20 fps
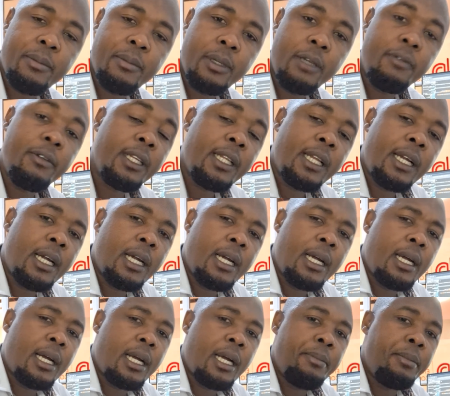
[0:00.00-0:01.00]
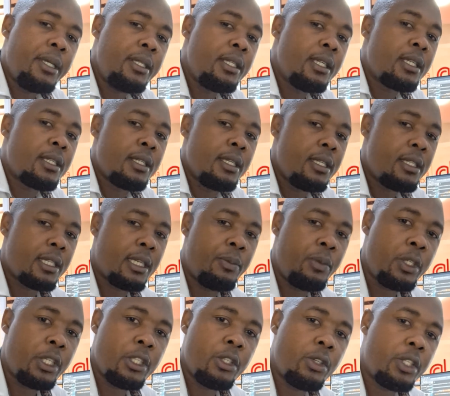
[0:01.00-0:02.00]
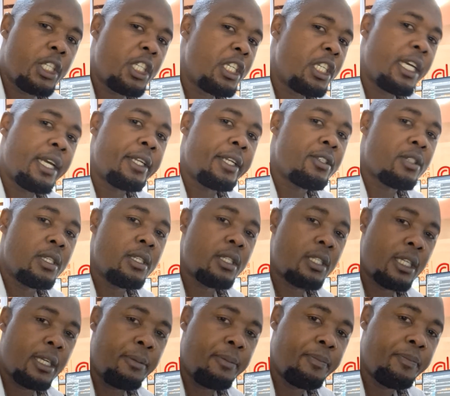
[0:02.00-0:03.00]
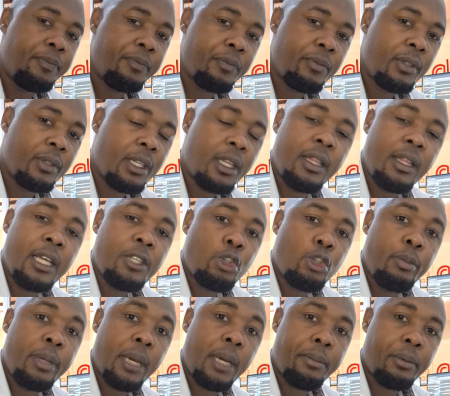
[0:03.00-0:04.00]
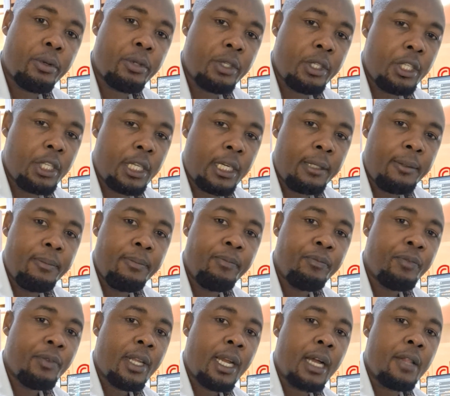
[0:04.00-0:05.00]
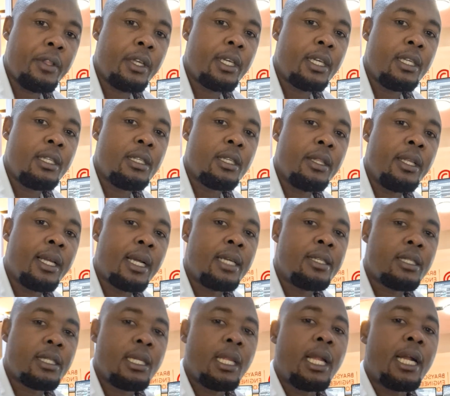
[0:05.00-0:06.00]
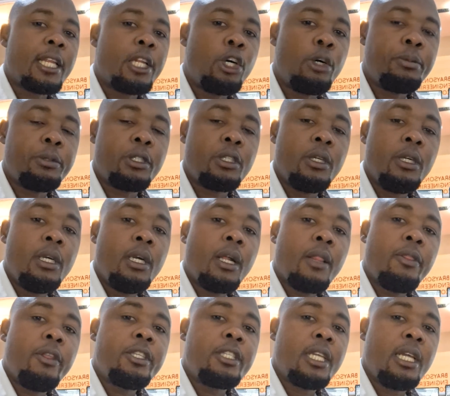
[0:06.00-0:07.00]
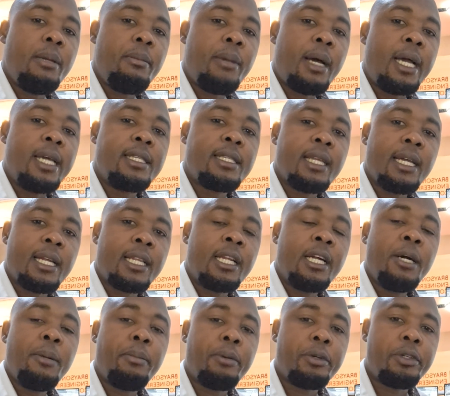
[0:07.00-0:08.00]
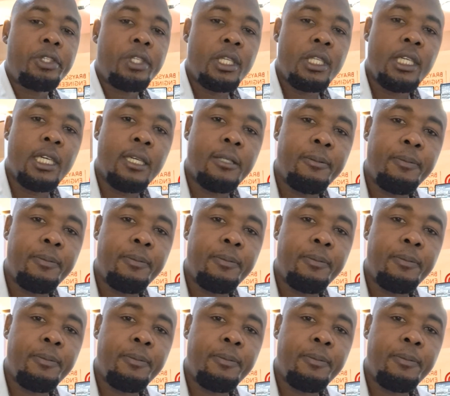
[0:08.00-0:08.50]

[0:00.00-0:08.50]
Even a basic system, which is not engineering system, there has to be a procedure, and they can still adopt the same ISAD procedure.